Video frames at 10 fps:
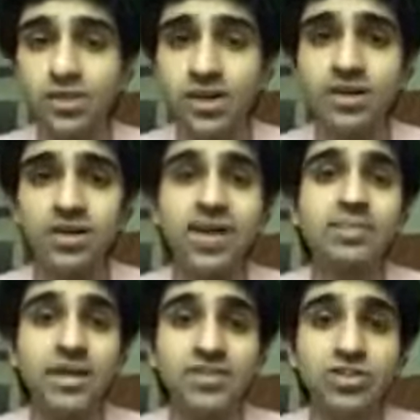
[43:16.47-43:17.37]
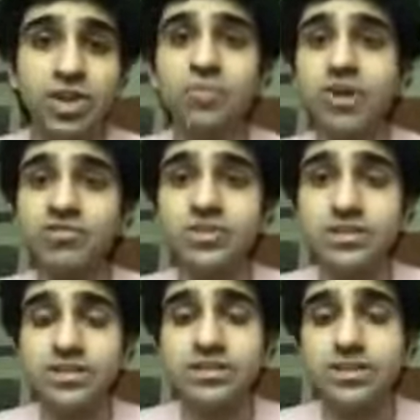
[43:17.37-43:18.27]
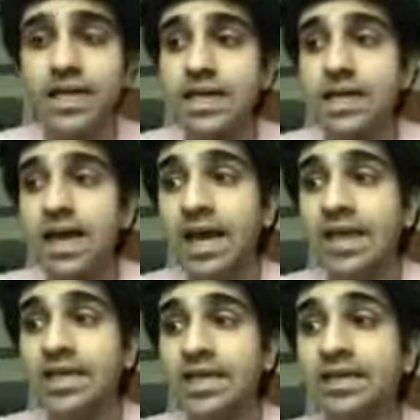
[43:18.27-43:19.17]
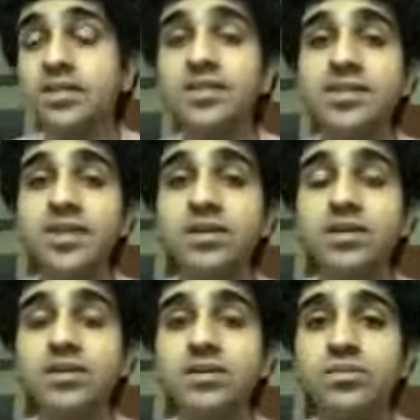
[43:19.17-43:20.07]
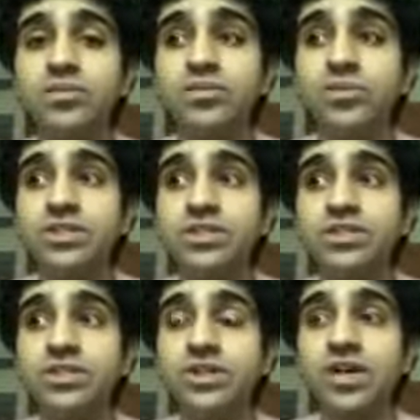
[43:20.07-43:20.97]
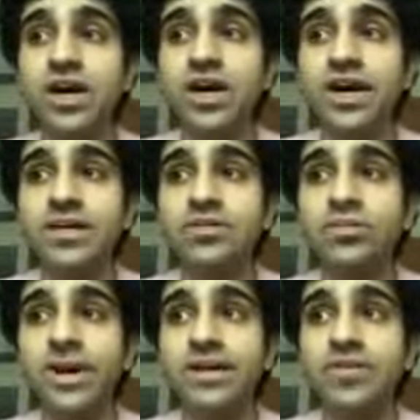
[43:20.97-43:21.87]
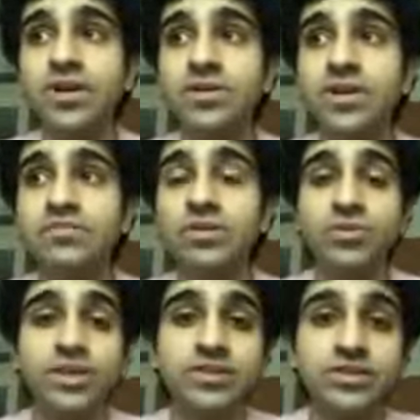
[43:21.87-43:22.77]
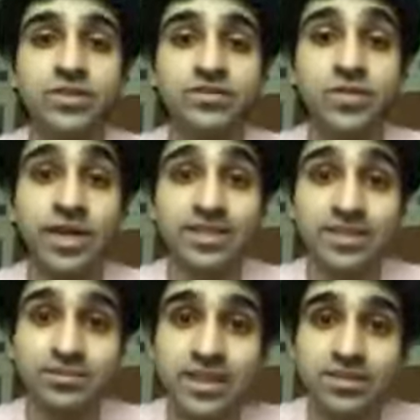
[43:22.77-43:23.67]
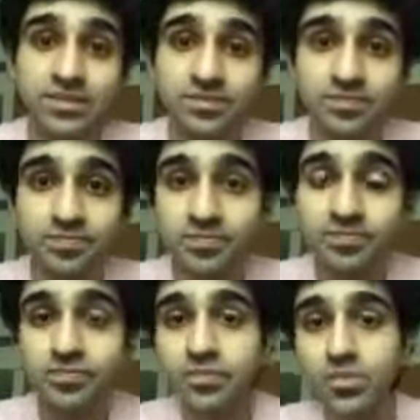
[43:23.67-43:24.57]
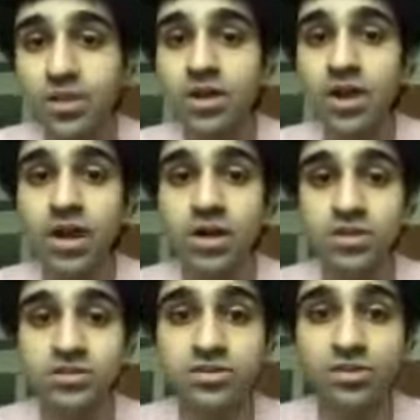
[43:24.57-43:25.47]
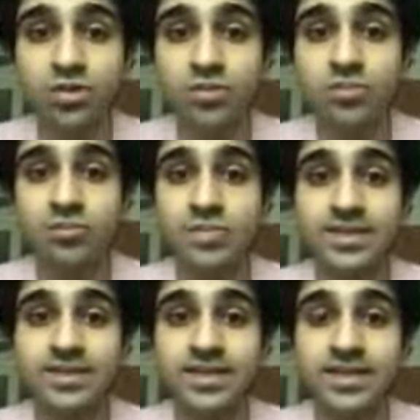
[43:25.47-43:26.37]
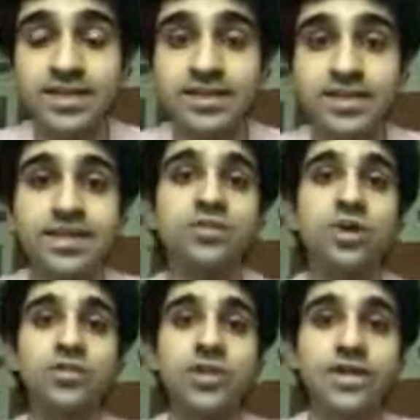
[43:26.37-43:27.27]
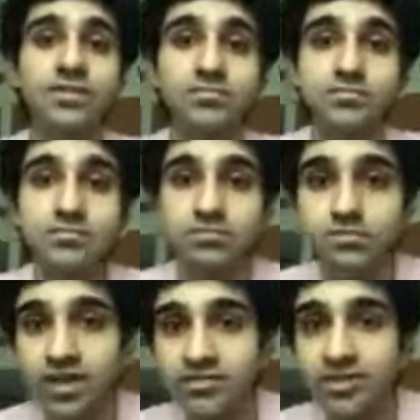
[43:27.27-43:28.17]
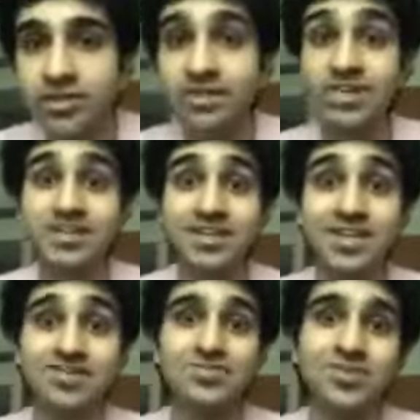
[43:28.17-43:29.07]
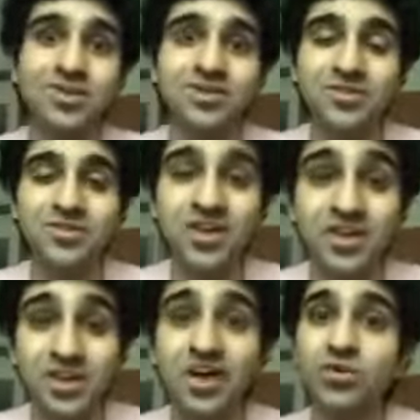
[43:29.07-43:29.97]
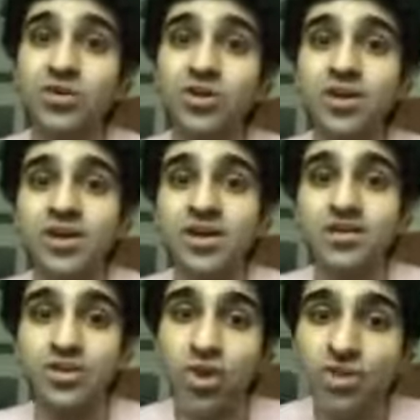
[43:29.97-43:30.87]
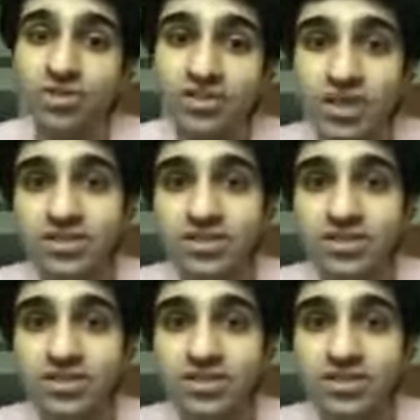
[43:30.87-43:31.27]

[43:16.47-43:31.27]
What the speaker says: again, based on your preferences. And another thing which I found quite interesting is forensic medicine. So basically, it's sort of like, I feel, investigative work to figure out the cause of death